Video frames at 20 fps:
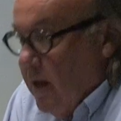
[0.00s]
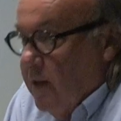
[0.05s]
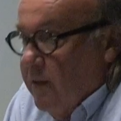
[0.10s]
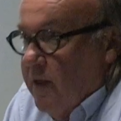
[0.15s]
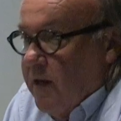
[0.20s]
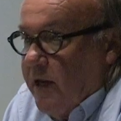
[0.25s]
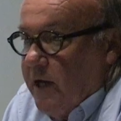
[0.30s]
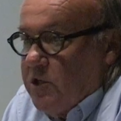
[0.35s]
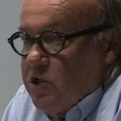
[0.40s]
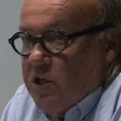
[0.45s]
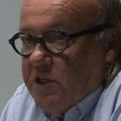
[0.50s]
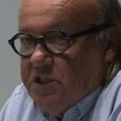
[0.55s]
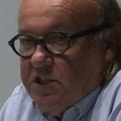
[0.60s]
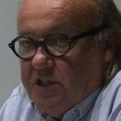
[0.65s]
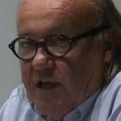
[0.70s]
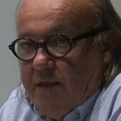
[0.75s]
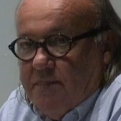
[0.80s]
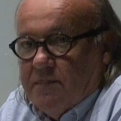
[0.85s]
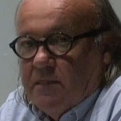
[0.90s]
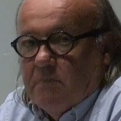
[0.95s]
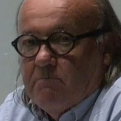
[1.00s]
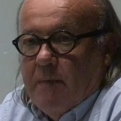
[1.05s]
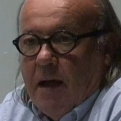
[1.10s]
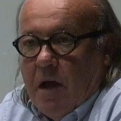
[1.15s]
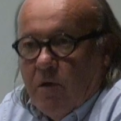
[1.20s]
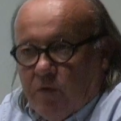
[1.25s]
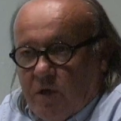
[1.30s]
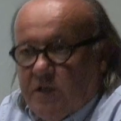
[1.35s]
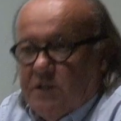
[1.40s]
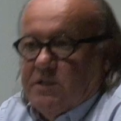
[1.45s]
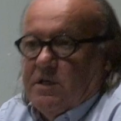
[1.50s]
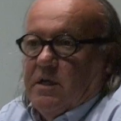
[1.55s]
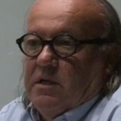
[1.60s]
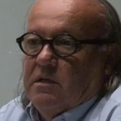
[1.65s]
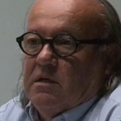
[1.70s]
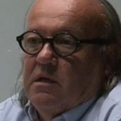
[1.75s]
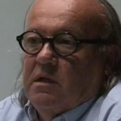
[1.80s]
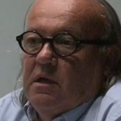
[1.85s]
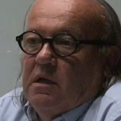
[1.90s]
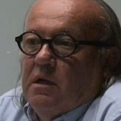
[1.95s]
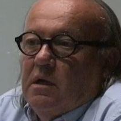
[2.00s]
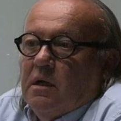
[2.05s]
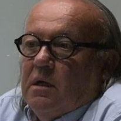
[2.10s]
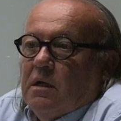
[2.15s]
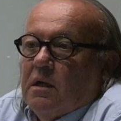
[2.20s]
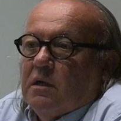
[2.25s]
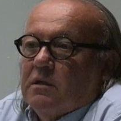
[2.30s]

that actually sent the Mounties in uh,